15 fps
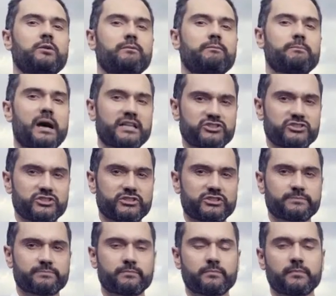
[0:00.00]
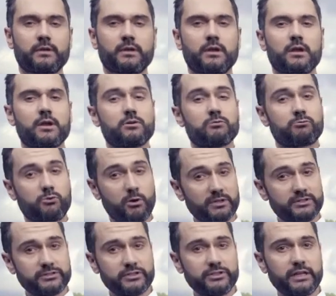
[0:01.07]
batches. Raw
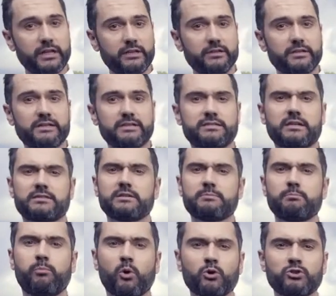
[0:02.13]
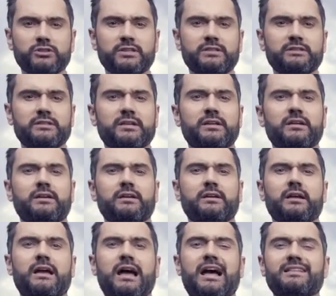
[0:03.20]
material is as important
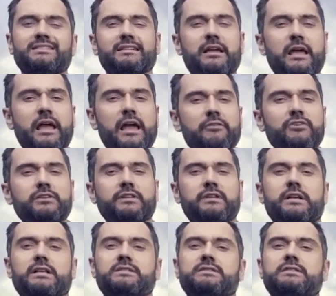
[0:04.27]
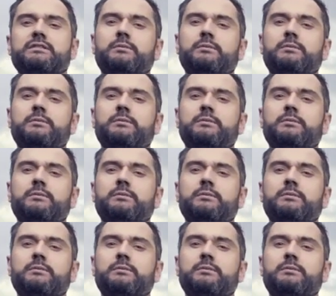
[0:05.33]
as everything else in the